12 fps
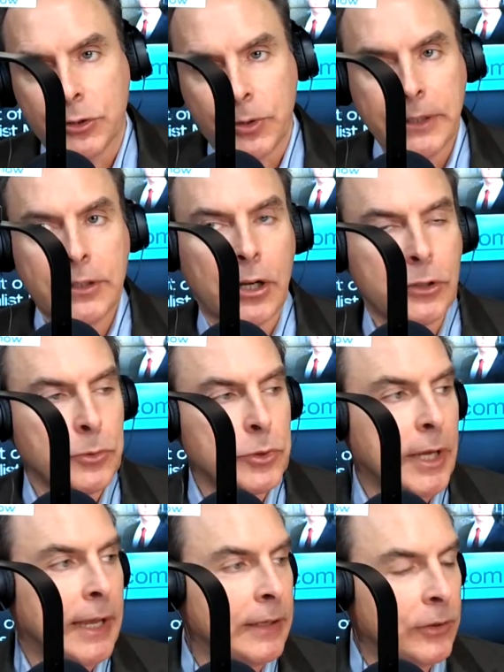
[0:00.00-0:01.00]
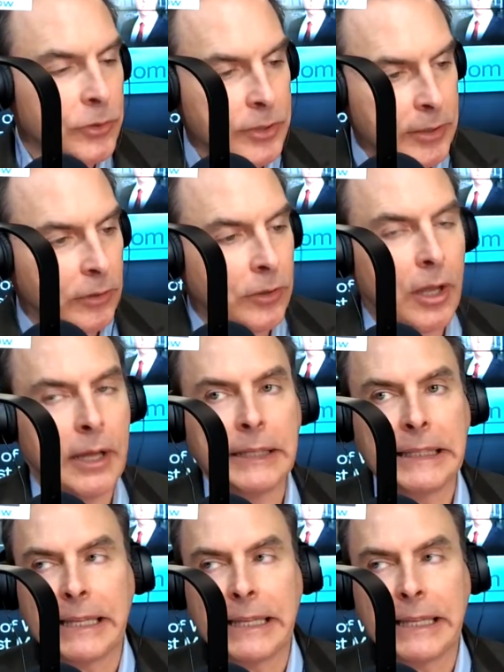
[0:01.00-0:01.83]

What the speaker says: trade talks with China are still on.